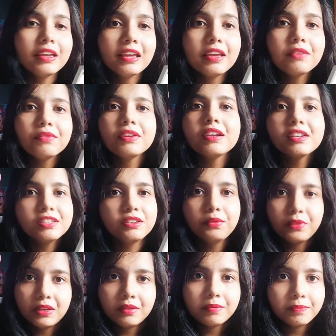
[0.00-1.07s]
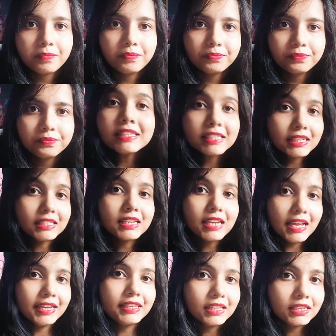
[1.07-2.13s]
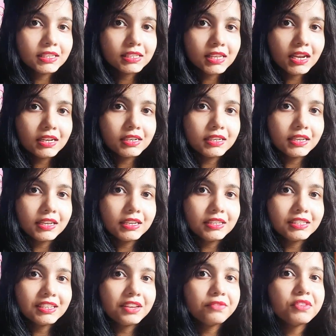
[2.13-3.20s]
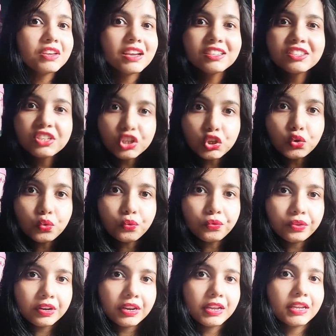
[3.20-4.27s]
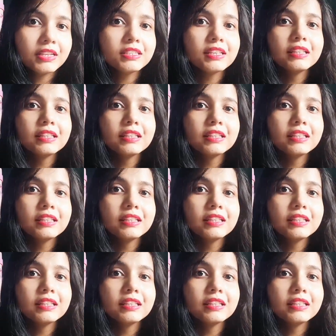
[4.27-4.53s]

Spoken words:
even a TV. Just like the sun is giving us UV rays,